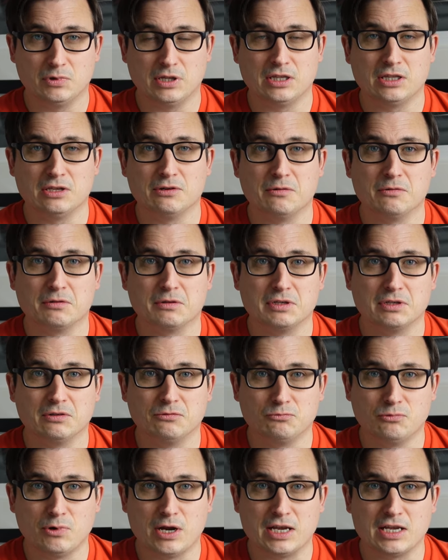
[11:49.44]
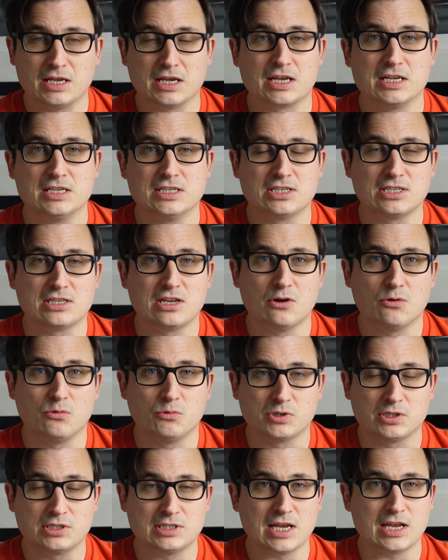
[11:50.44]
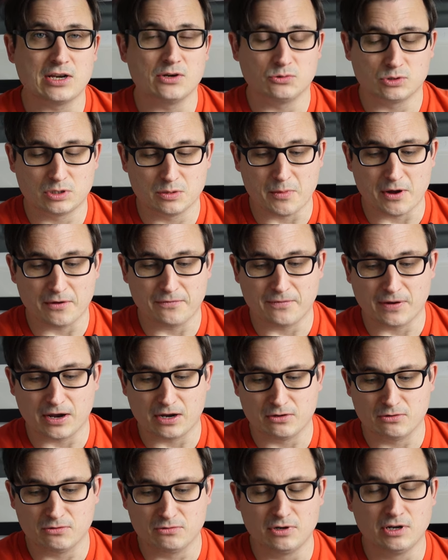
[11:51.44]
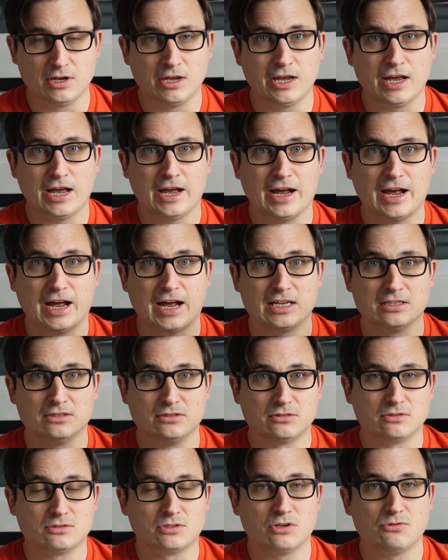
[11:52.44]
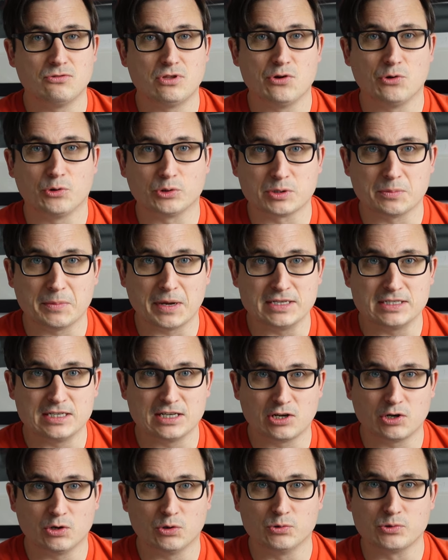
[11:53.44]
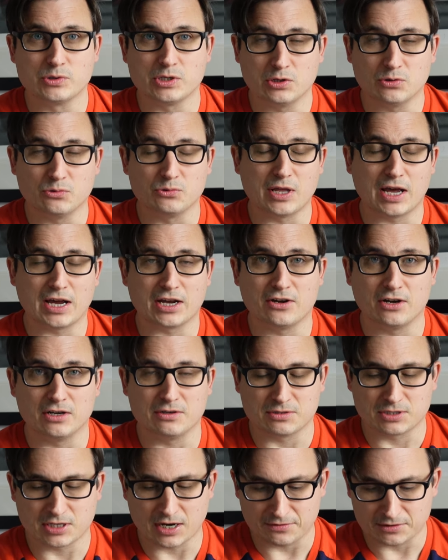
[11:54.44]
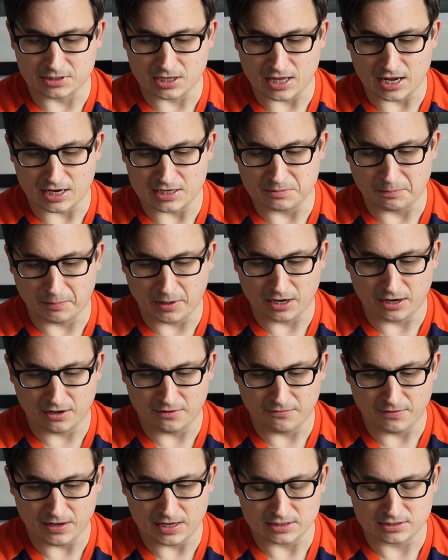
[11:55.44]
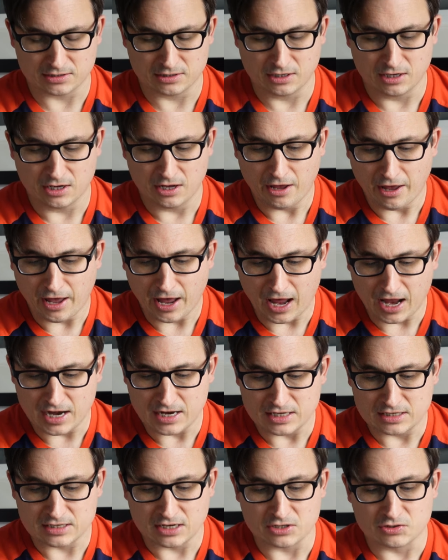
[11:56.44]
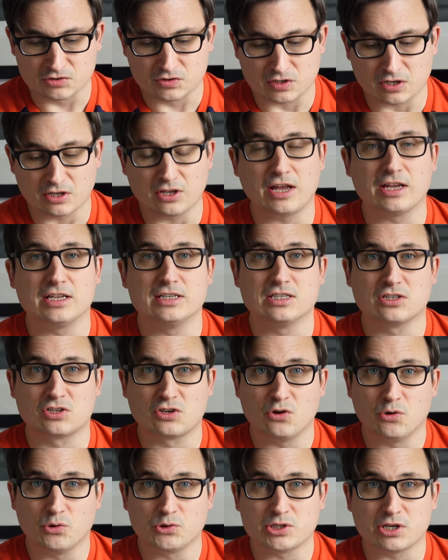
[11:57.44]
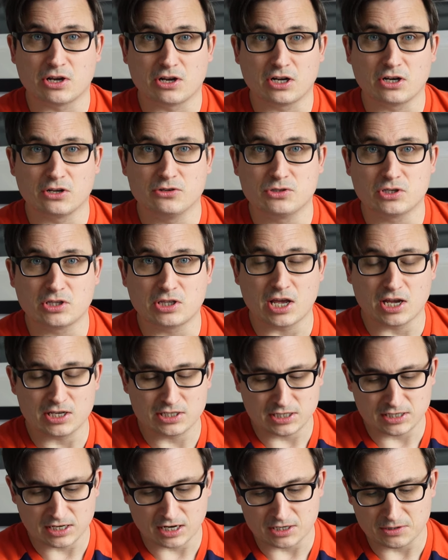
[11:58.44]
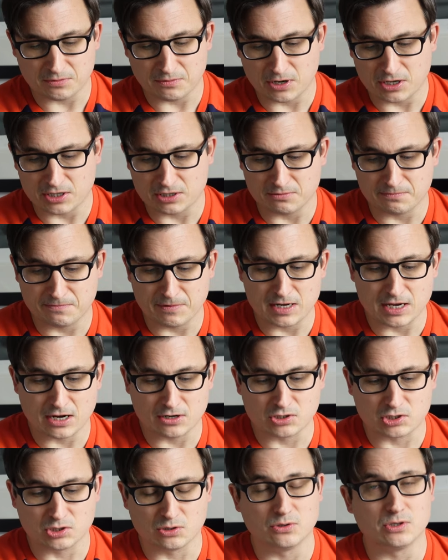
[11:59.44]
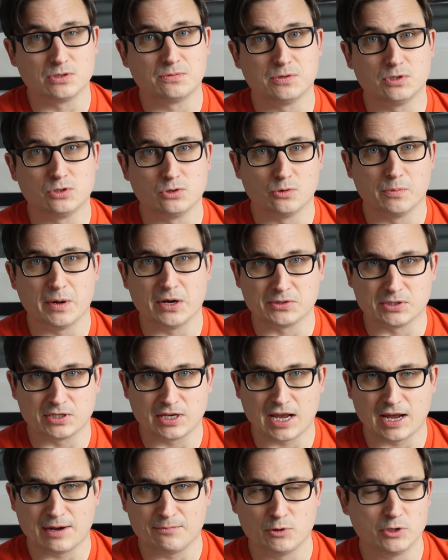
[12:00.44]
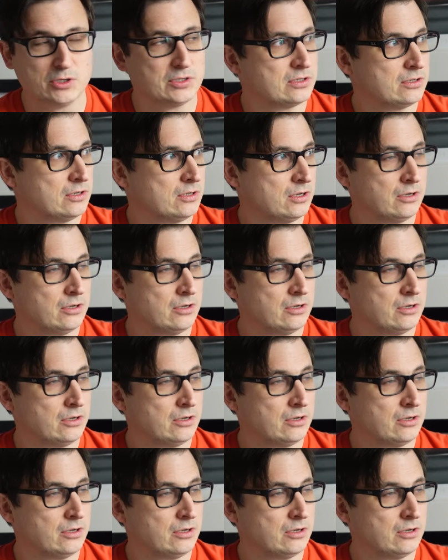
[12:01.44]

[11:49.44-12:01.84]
the Ring can still signal to my phone and do the automated calls and all that kind of stuff. So that is perfect. And it does also includes 30 days worth of video storage for doorbells and cameras.